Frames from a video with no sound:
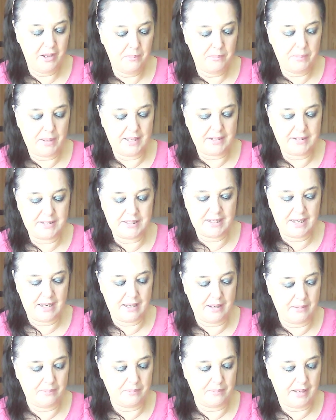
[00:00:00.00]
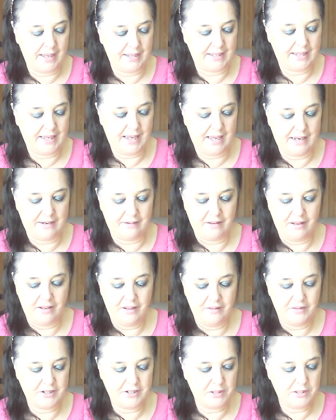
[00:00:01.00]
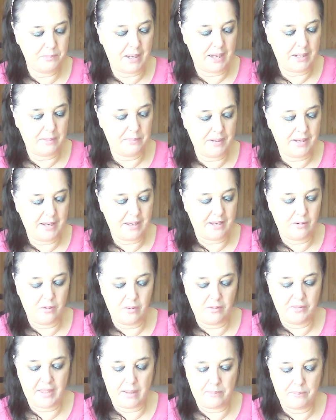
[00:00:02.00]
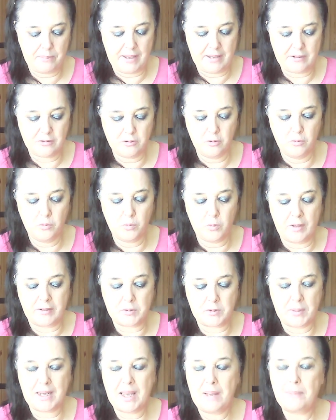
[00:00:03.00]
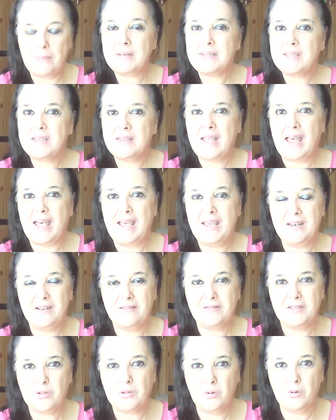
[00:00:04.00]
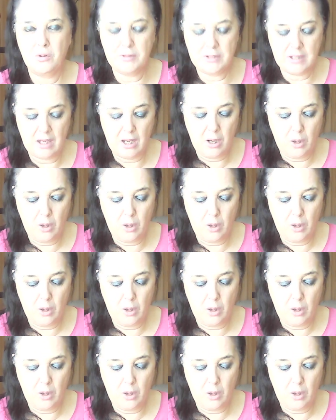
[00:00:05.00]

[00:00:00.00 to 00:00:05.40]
but again, this may be that battle as we come into the Eight of Swords,